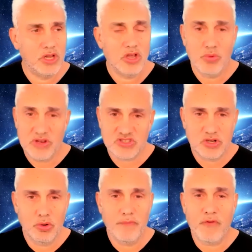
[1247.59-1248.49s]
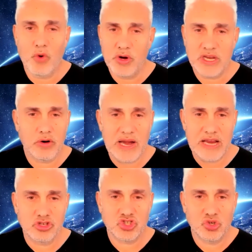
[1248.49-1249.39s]
we're still 40
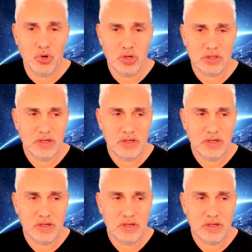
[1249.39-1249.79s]
grand short.